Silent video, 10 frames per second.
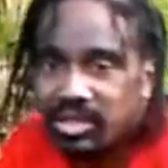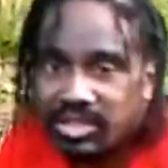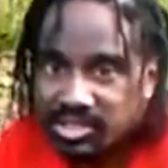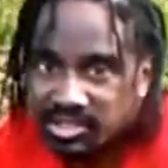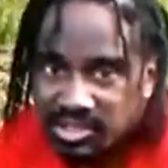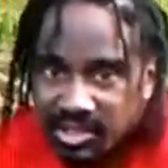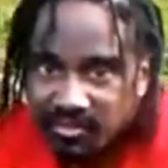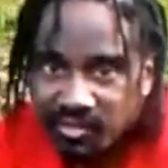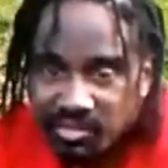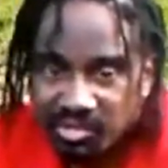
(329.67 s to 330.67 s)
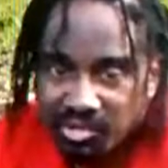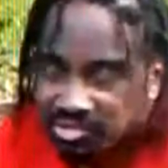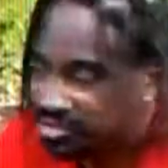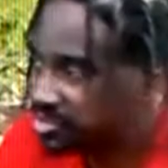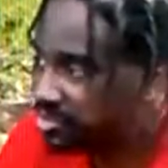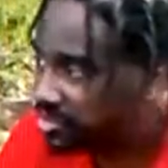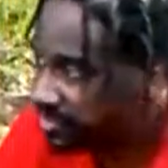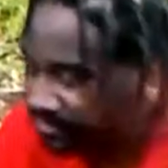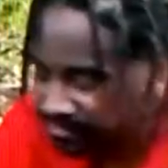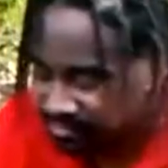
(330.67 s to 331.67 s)
get your stuff from the grocery store,
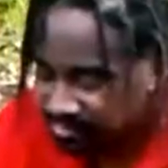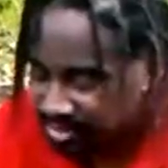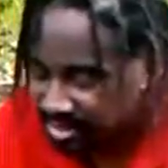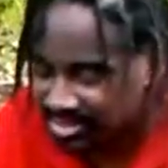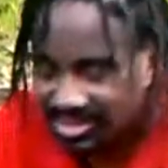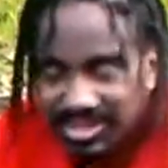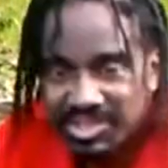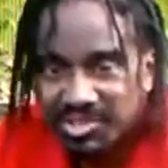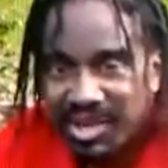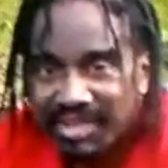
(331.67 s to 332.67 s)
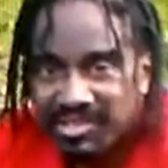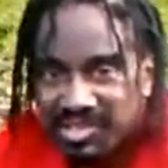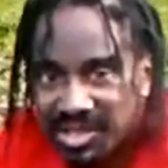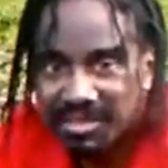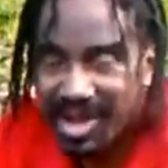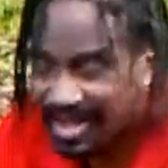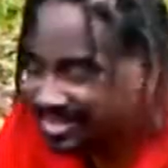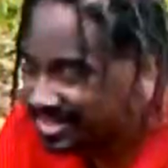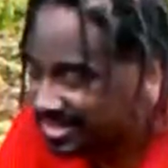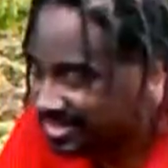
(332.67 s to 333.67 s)
because at least you have some
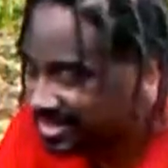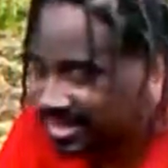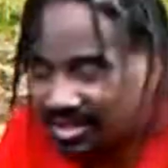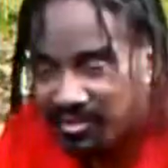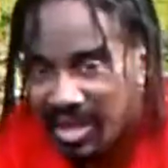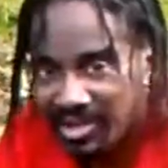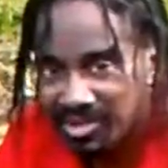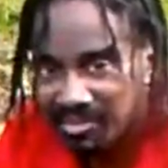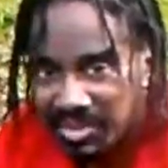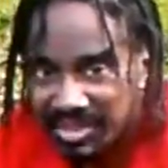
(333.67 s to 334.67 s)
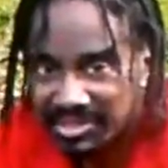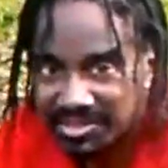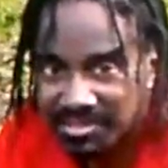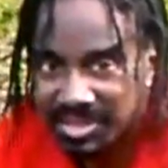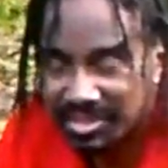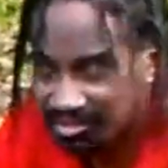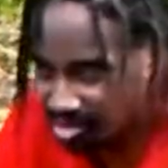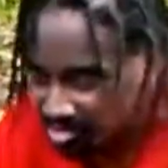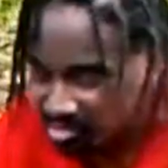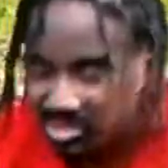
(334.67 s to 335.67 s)
idea of how your plants are being
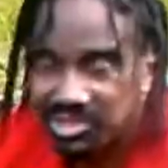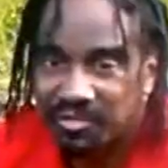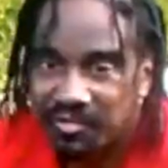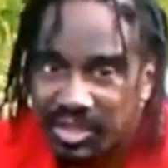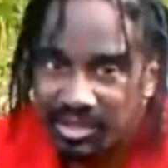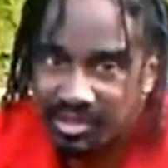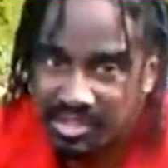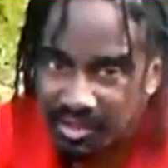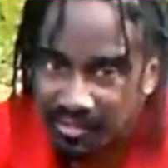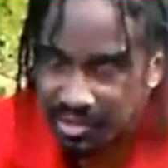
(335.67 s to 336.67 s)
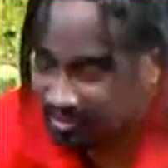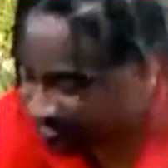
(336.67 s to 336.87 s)
grown and what you're feeding yourself and your